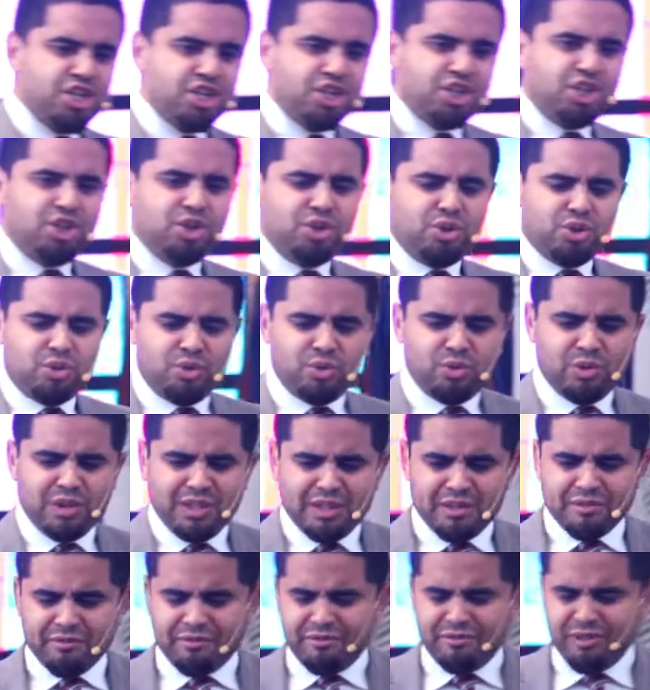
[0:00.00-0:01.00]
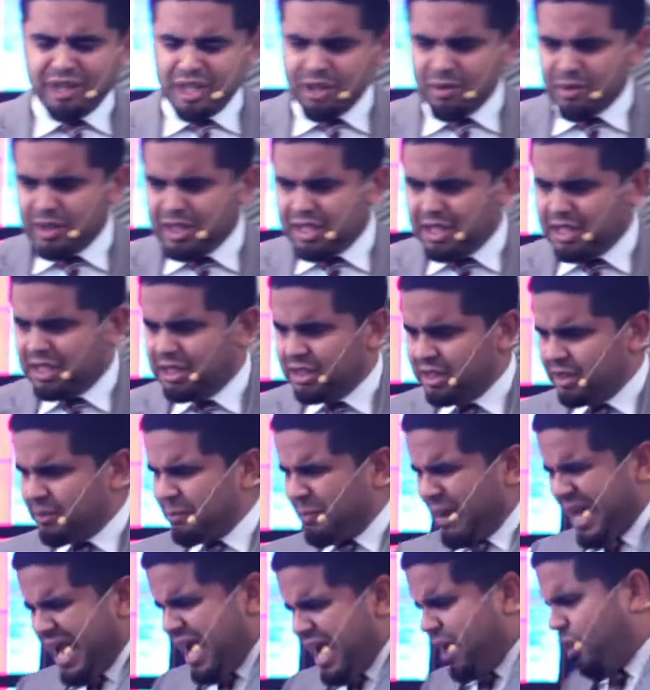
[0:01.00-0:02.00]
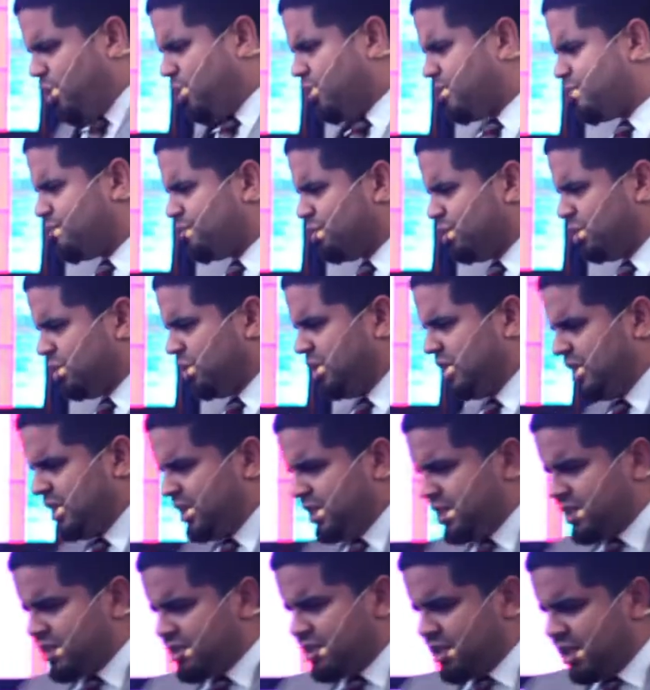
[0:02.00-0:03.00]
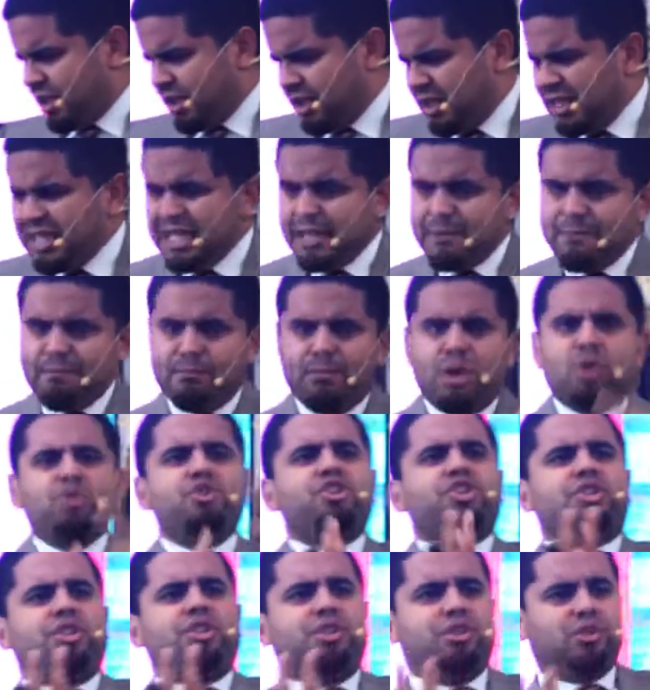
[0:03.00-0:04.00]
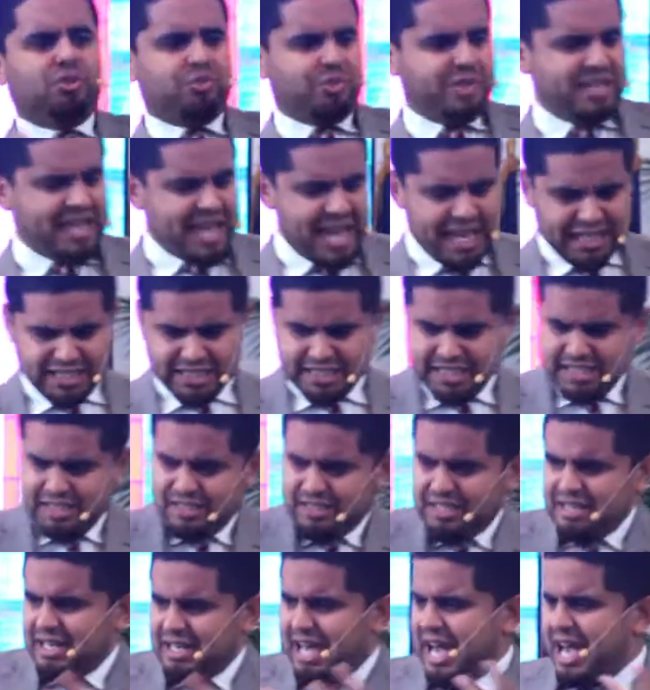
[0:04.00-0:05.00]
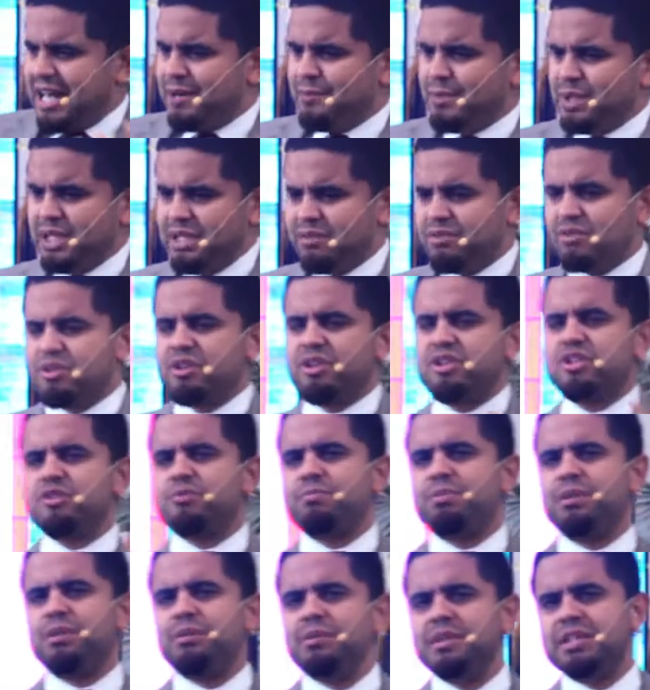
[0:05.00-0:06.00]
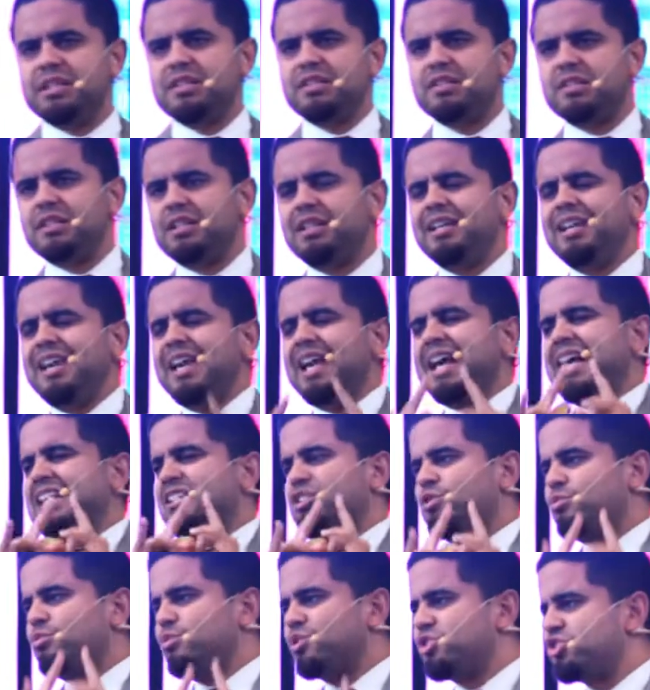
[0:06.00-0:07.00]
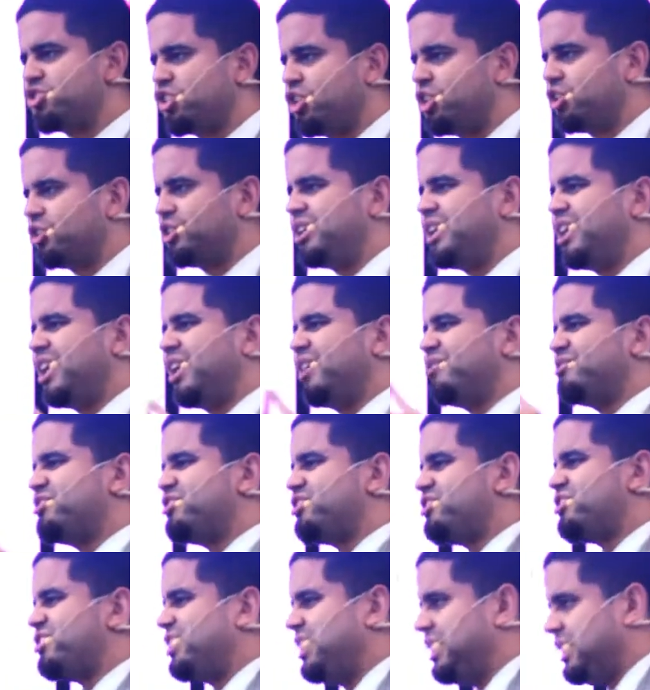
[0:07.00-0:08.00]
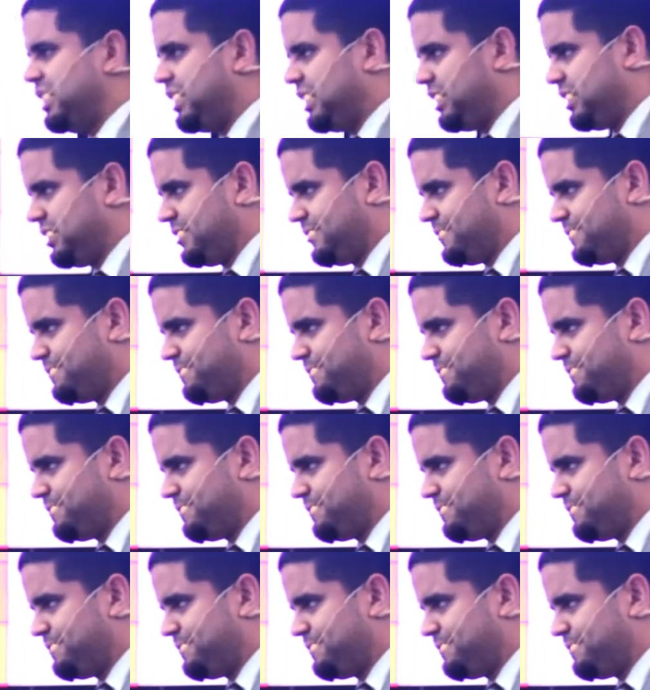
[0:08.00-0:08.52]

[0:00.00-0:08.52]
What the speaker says: of new, very powerful emotional realities that Adam and Eve are experiencing as a result of sin.